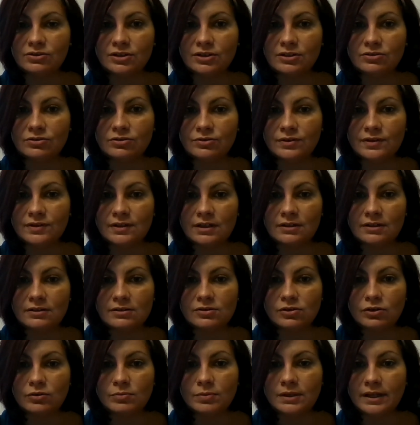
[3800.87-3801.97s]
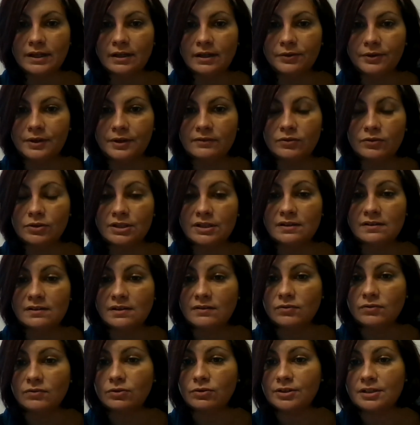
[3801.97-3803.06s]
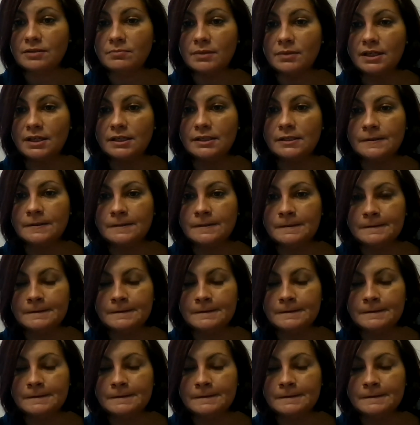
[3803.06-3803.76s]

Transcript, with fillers: Tedros and other global health advocates have already made?